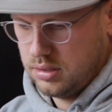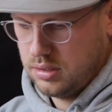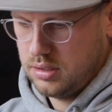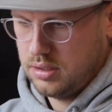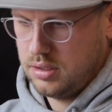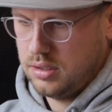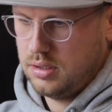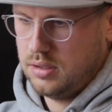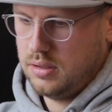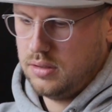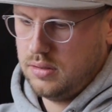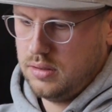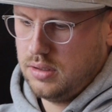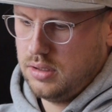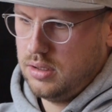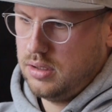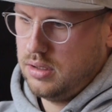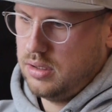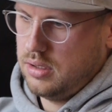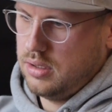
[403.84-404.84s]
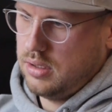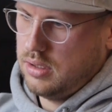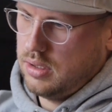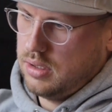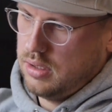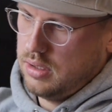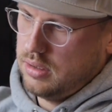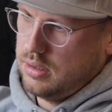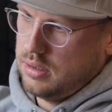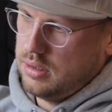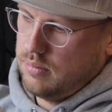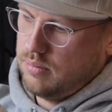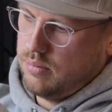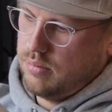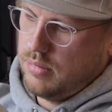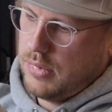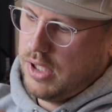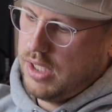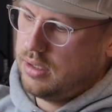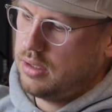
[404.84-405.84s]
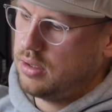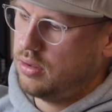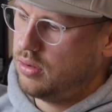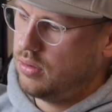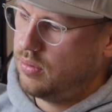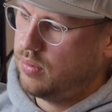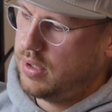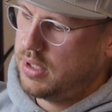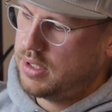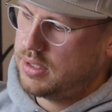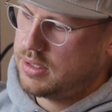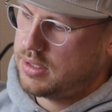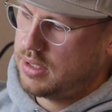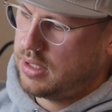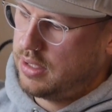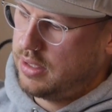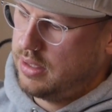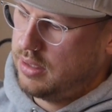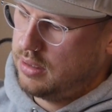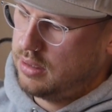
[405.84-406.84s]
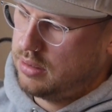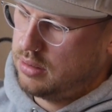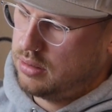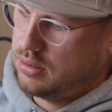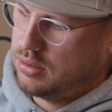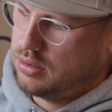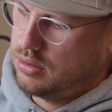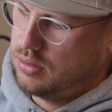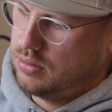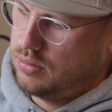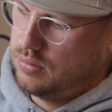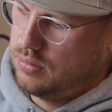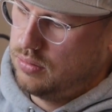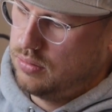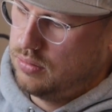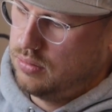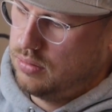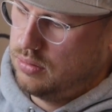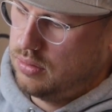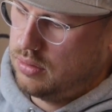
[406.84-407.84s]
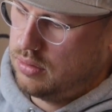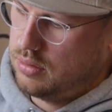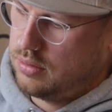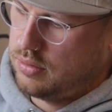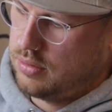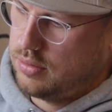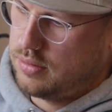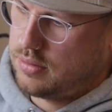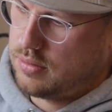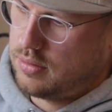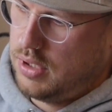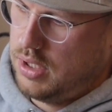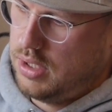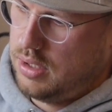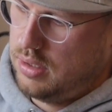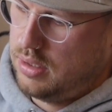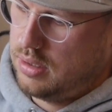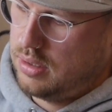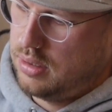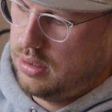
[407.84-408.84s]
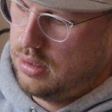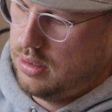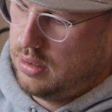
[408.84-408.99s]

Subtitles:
So I make always like 2 or 3